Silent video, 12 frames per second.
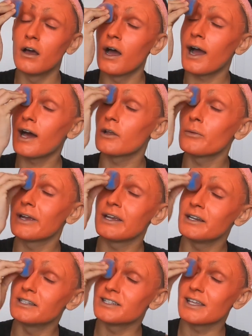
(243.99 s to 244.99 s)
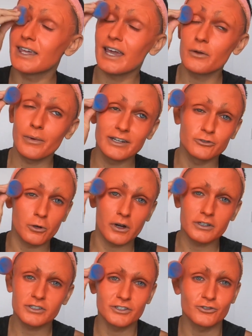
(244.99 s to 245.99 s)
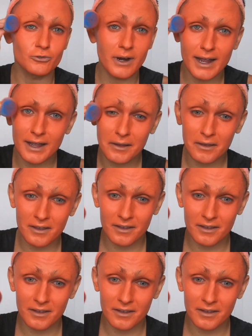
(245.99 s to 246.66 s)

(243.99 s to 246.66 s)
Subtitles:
Halloween is the gateway drug to drag,